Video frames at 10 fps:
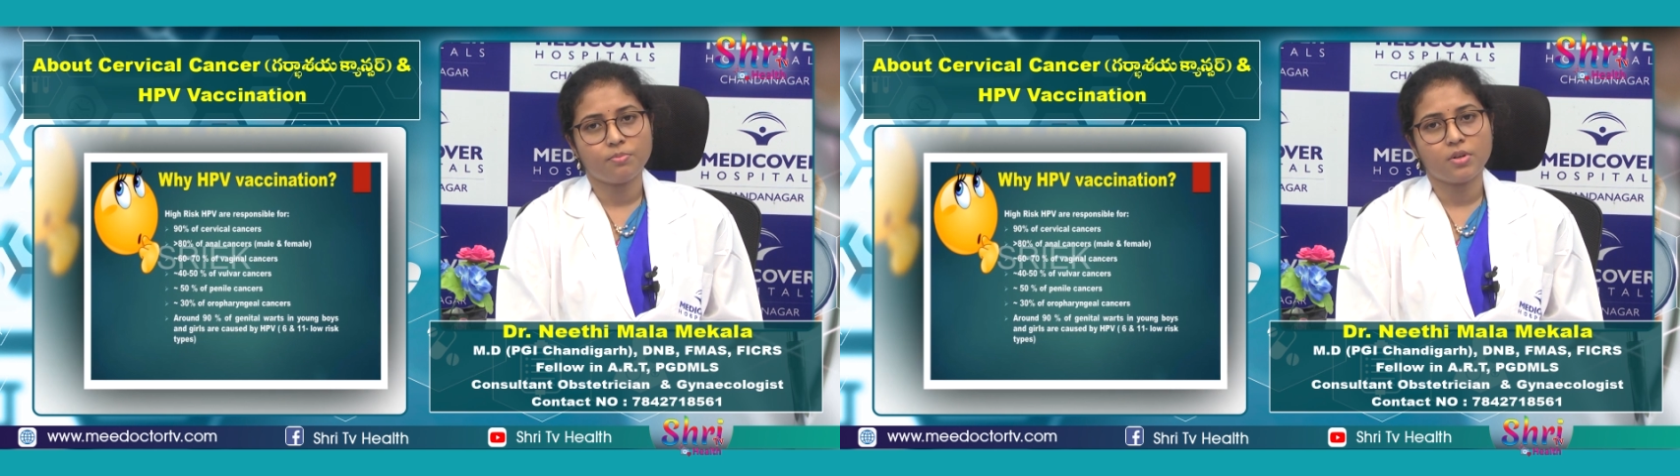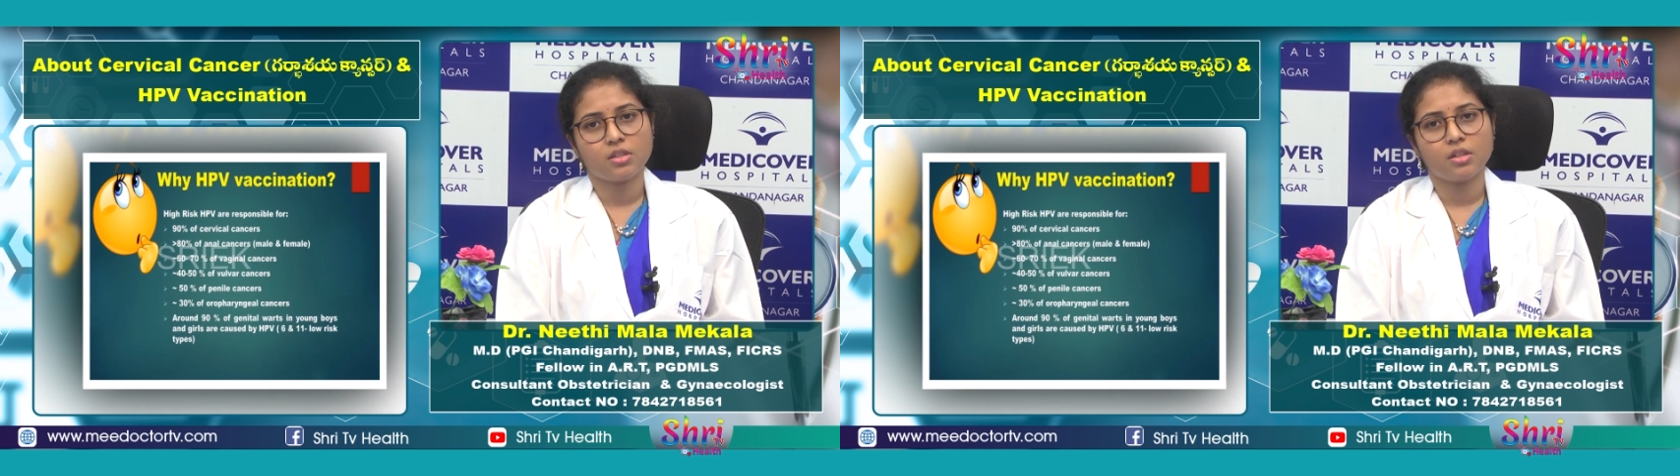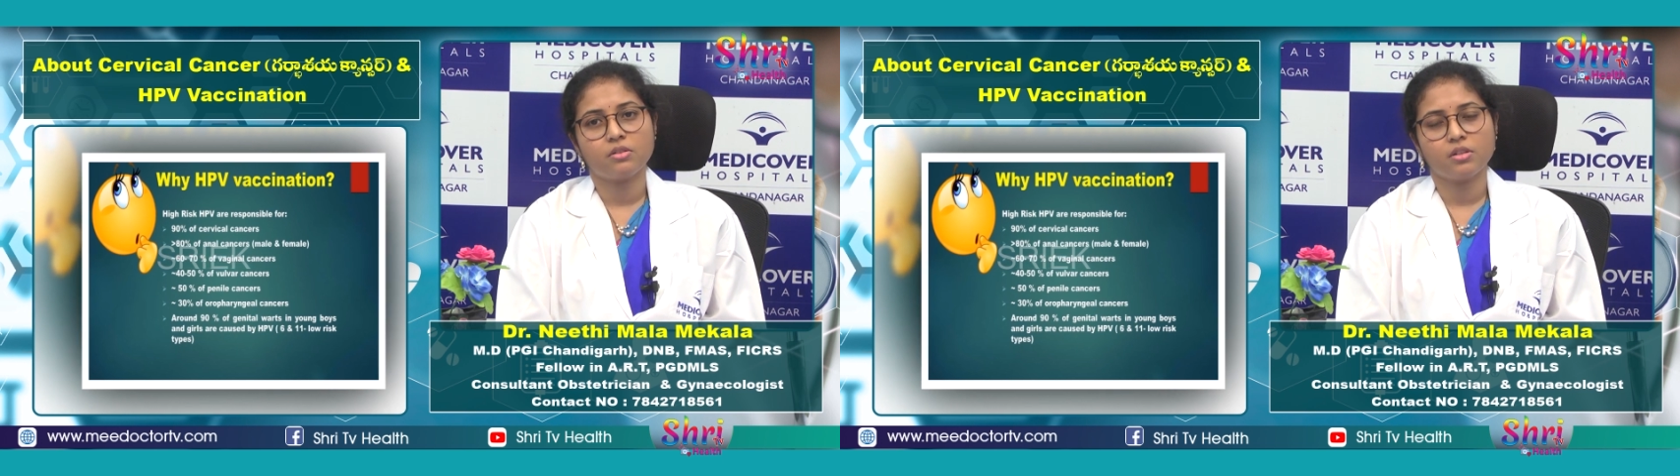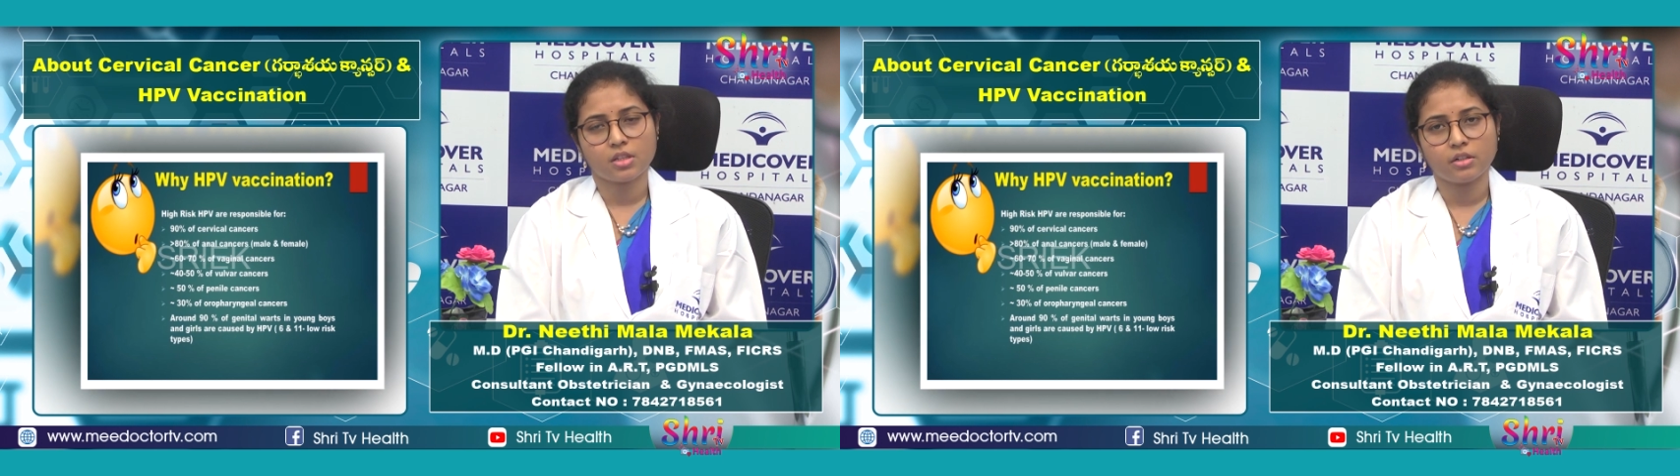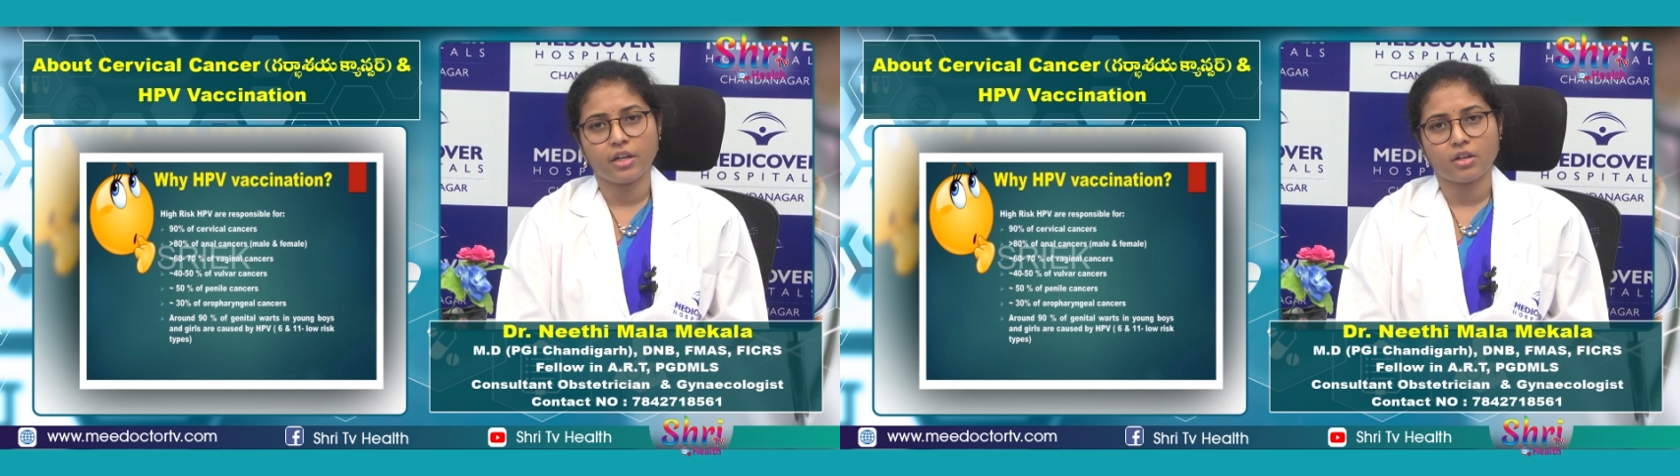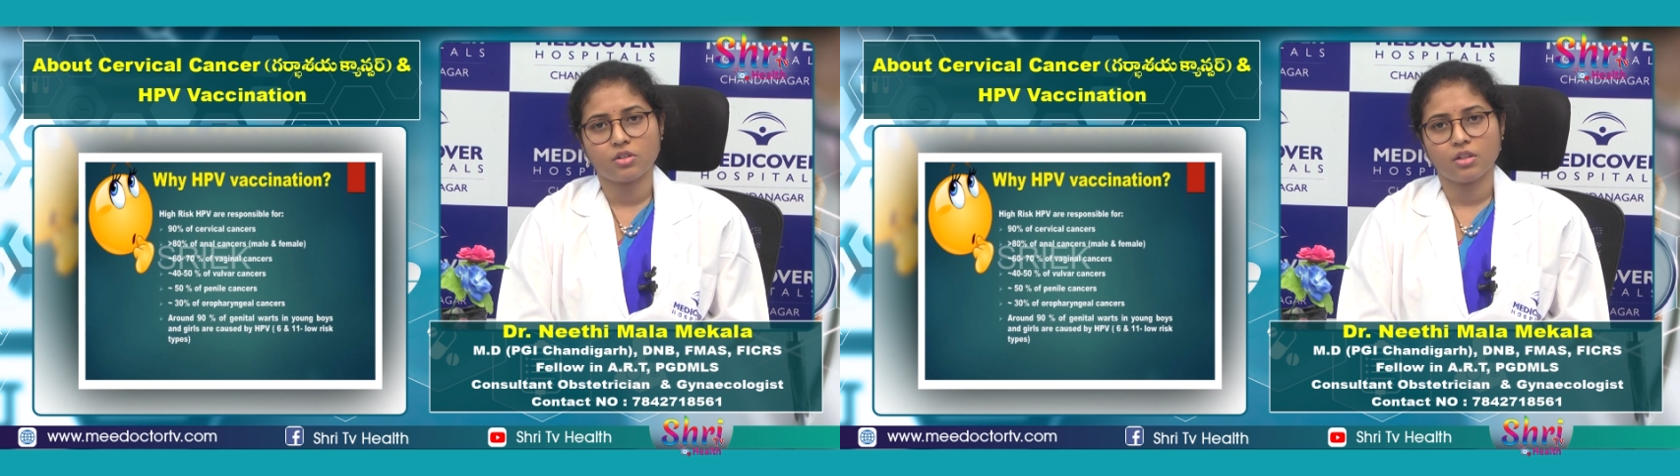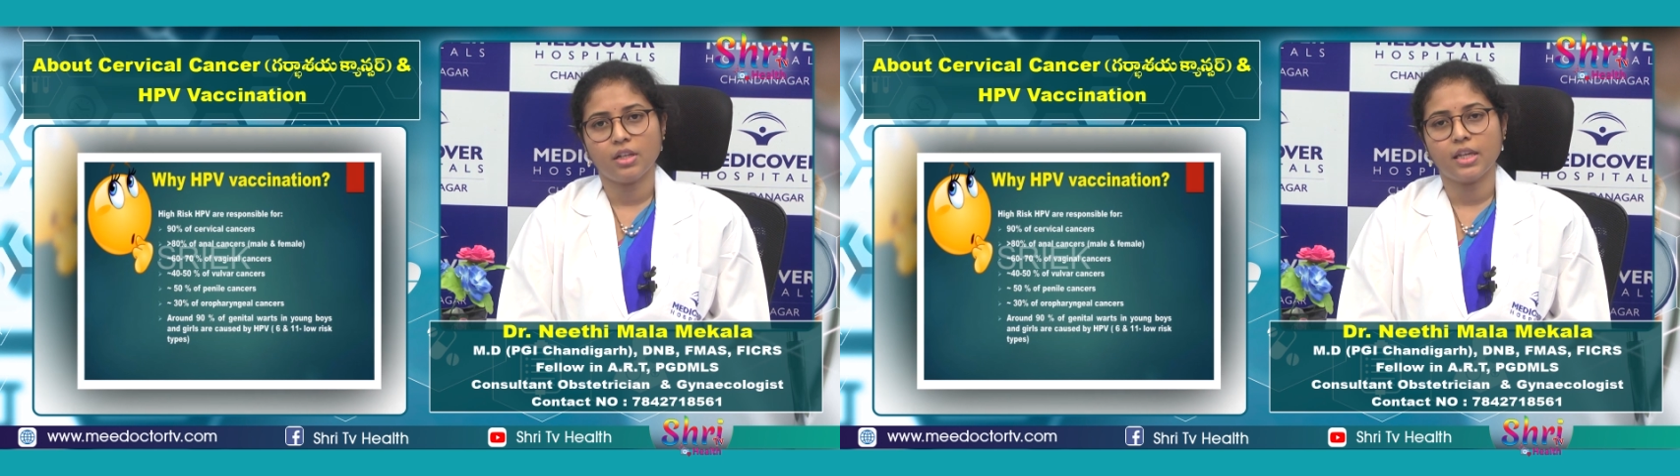percent risk reduction